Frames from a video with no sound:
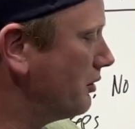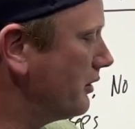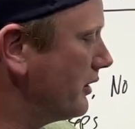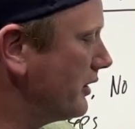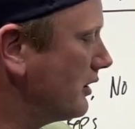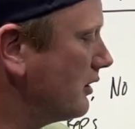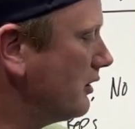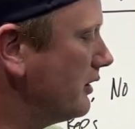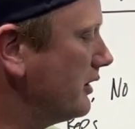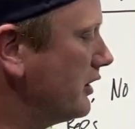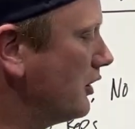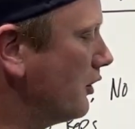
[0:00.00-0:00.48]
The
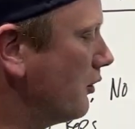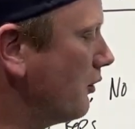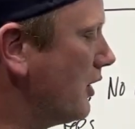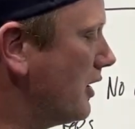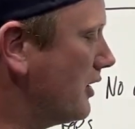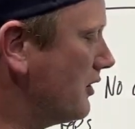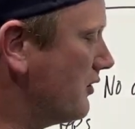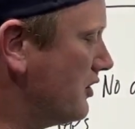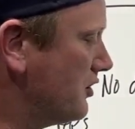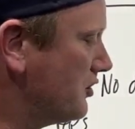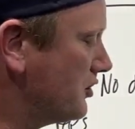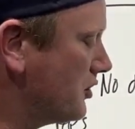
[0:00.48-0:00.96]
scars that I'm
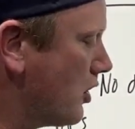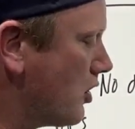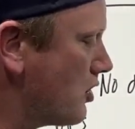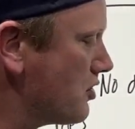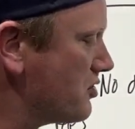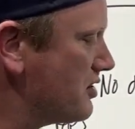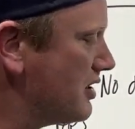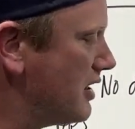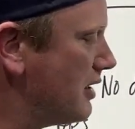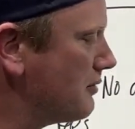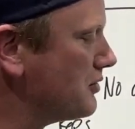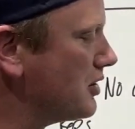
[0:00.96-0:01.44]
talking
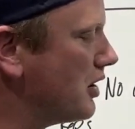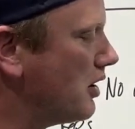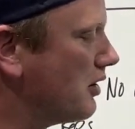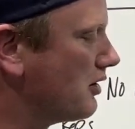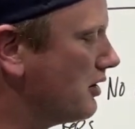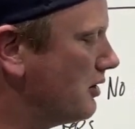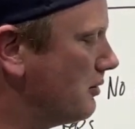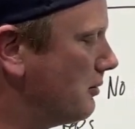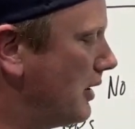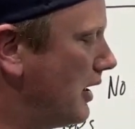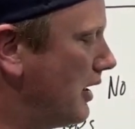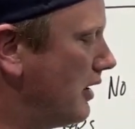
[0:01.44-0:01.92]
about
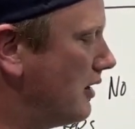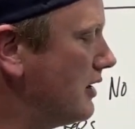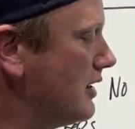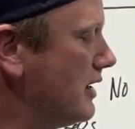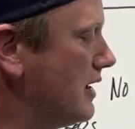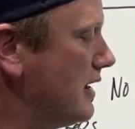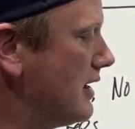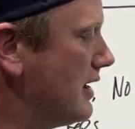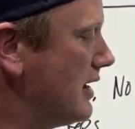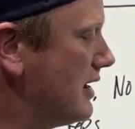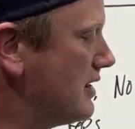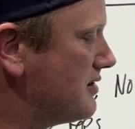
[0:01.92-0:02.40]
is that if you
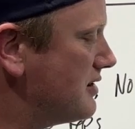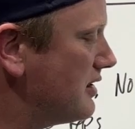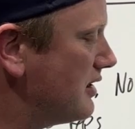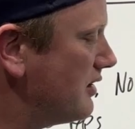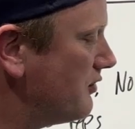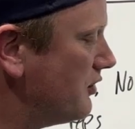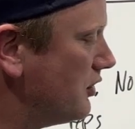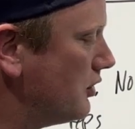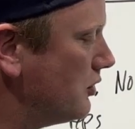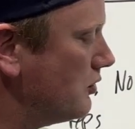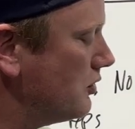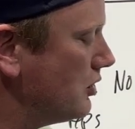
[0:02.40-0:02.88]
use your
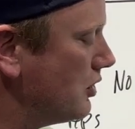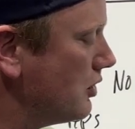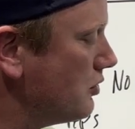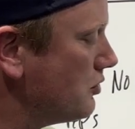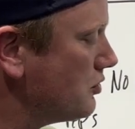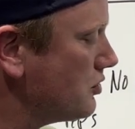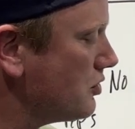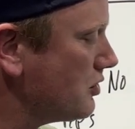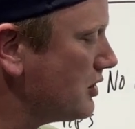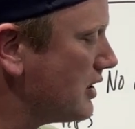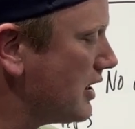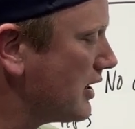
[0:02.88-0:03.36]
negative
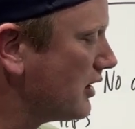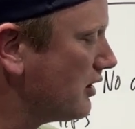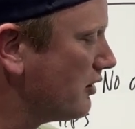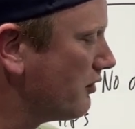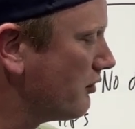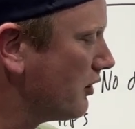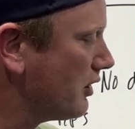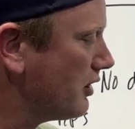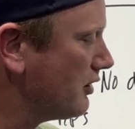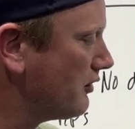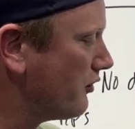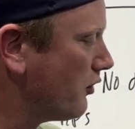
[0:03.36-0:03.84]
reinforcement
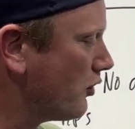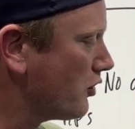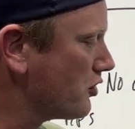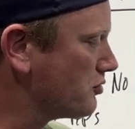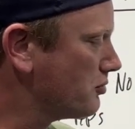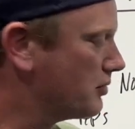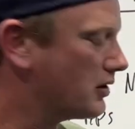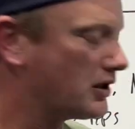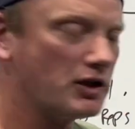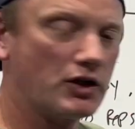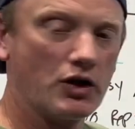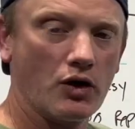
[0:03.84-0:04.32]

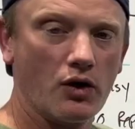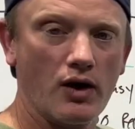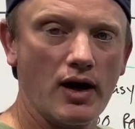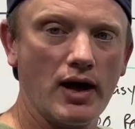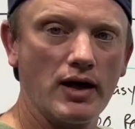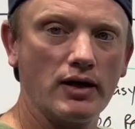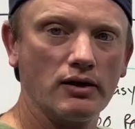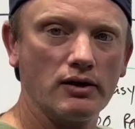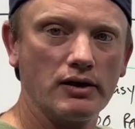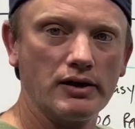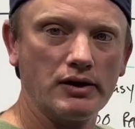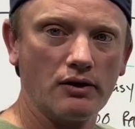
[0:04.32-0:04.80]
incorrectly, right, your
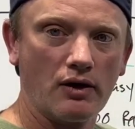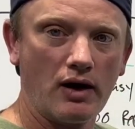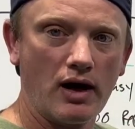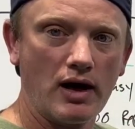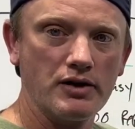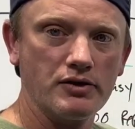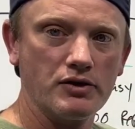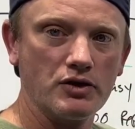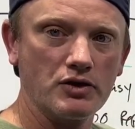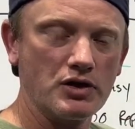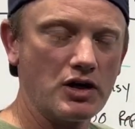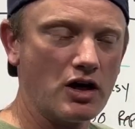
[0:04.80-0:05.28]
dog may
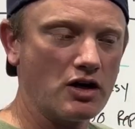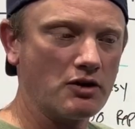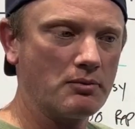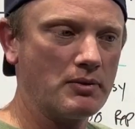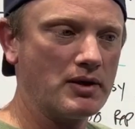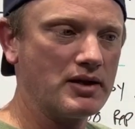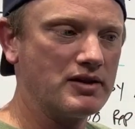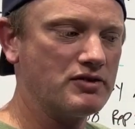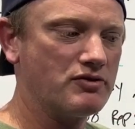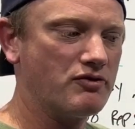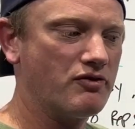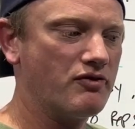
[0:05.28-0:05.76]
have an
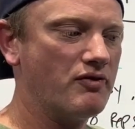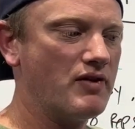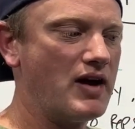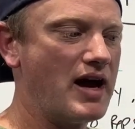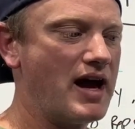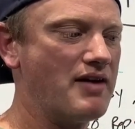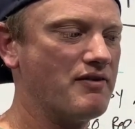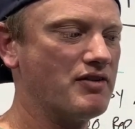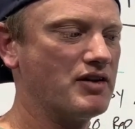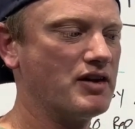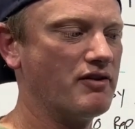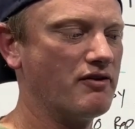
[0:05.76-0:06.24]
aversion
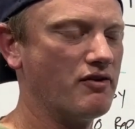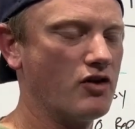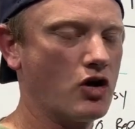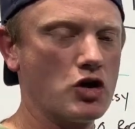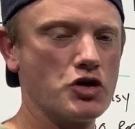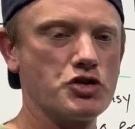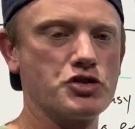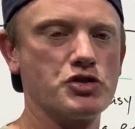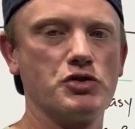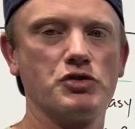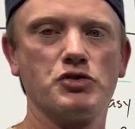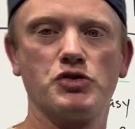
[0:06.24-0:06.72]
to a
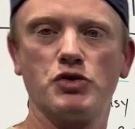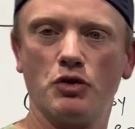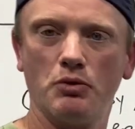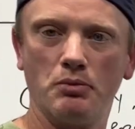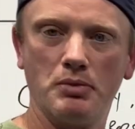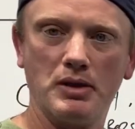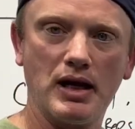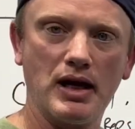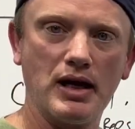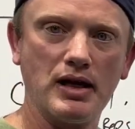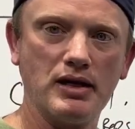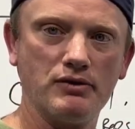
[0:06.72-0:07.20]
behavior.
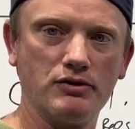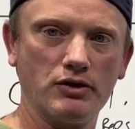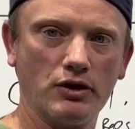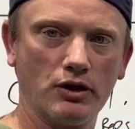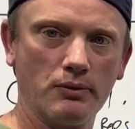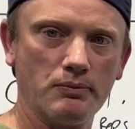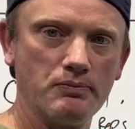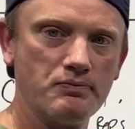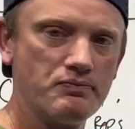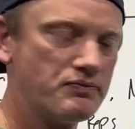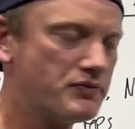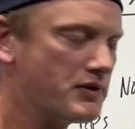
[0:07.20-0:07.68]

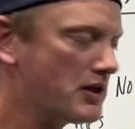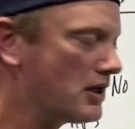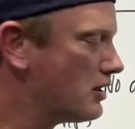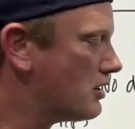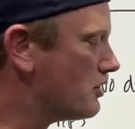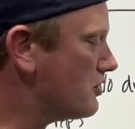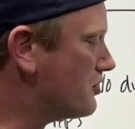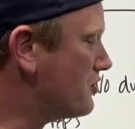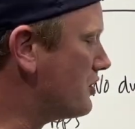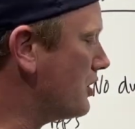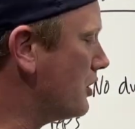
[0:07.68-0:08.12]
So just like I